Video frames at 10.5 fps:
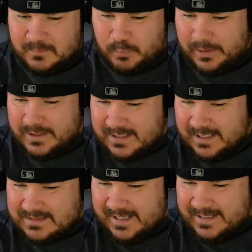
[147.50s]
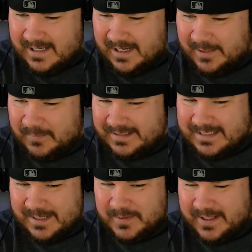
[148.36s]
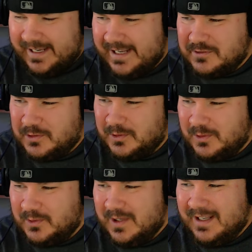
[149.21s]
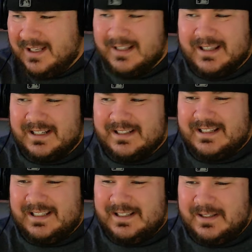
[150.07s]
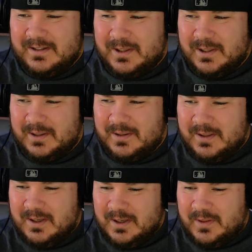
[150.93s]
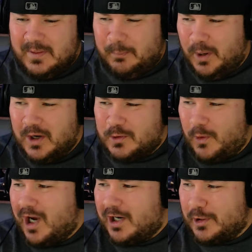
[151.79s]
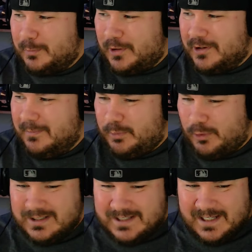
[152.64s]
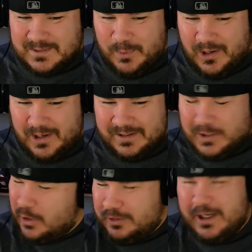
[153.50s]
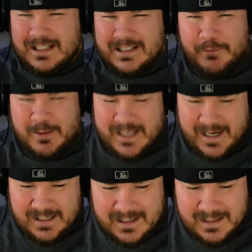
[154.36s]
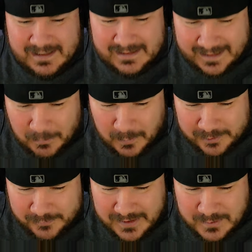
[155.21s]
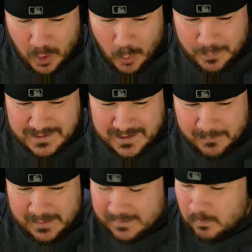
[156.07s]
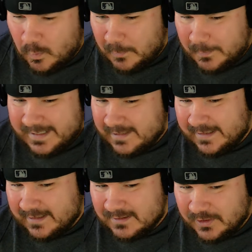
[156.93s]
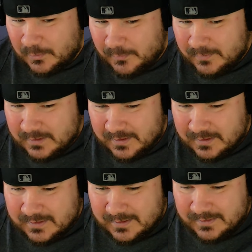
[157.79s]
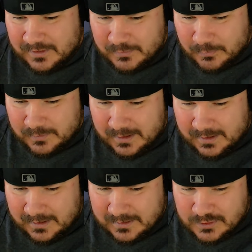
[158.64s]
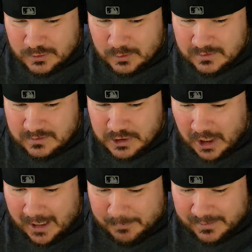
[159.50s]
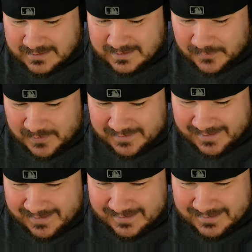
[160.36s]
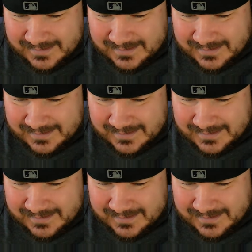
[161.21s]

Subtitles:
princess daytime like type thing into like the punk rocker princess part. You know, you guys get what I'm saying? Like, I wonder if this opens up like where we get like into the shop and stuff like that.